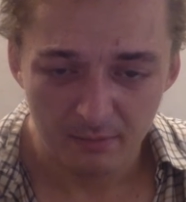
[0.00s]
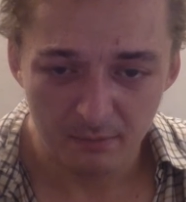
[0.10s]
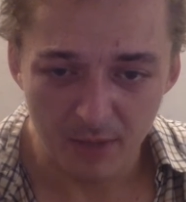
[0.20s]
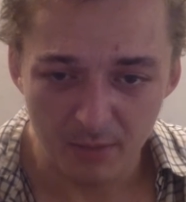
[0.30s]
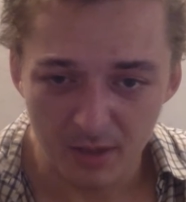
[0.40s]

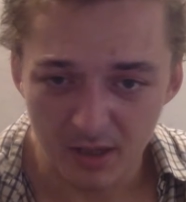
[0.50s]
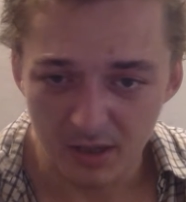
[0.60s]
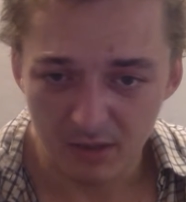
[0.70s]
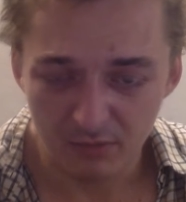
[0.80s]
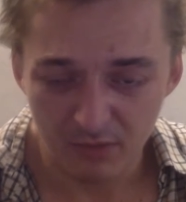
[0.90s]
maybe
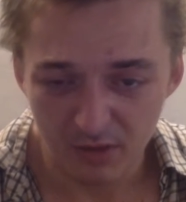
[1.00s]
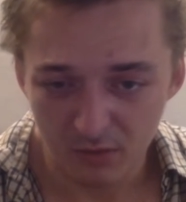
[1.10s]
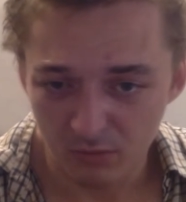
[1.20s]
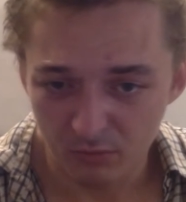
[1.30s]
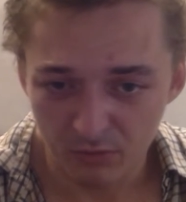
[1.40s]
it's
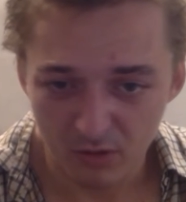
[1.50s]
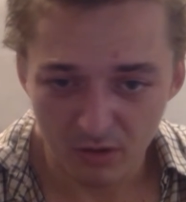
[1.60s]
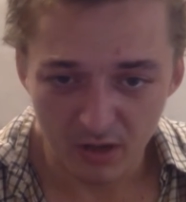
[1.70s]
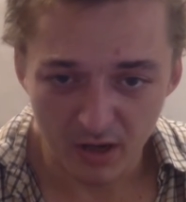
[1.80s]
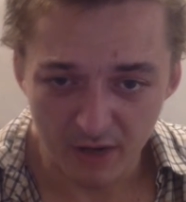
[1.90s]
all
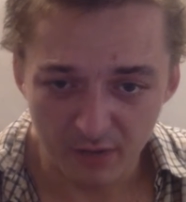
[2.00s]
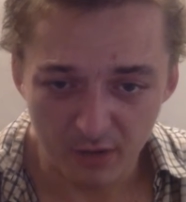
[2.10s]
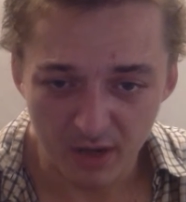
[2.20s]
wrong and I have no